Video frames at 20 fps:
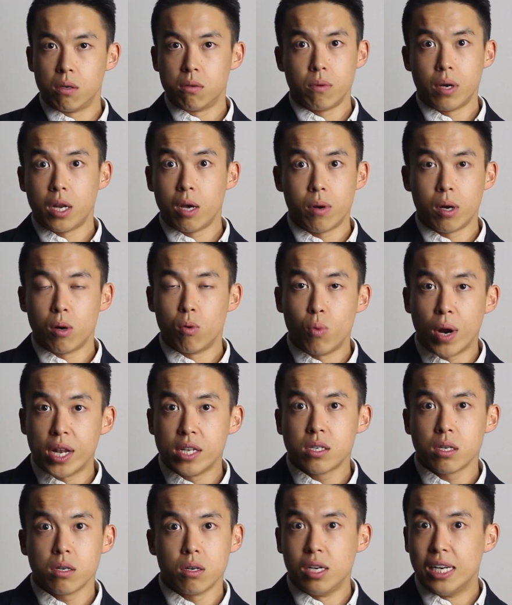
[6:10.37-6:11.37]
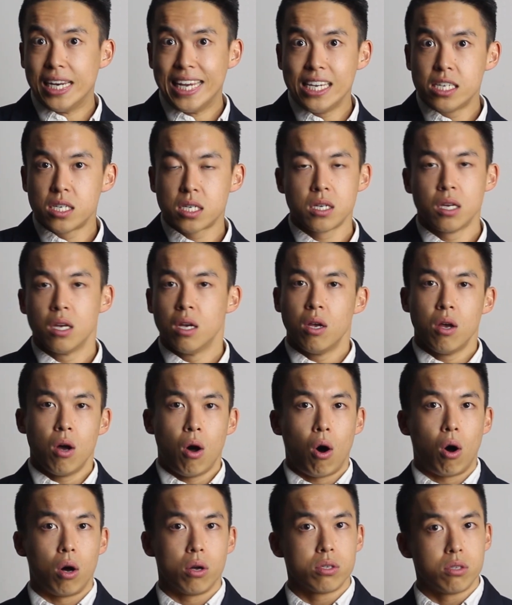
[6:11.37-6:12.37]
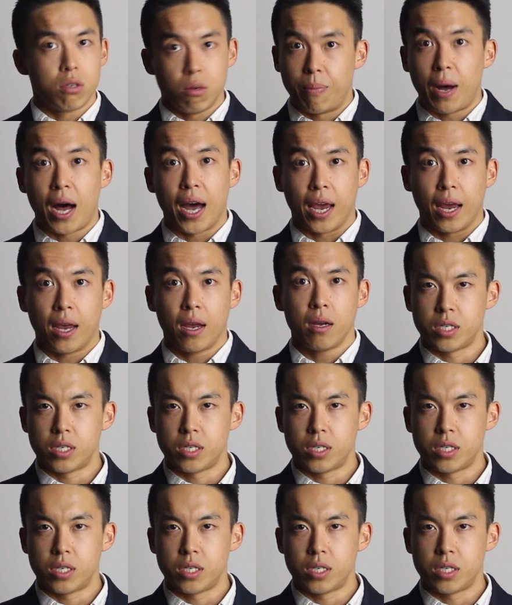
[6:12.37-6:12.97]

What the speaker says: Whether they want to rent, lease, or to buy.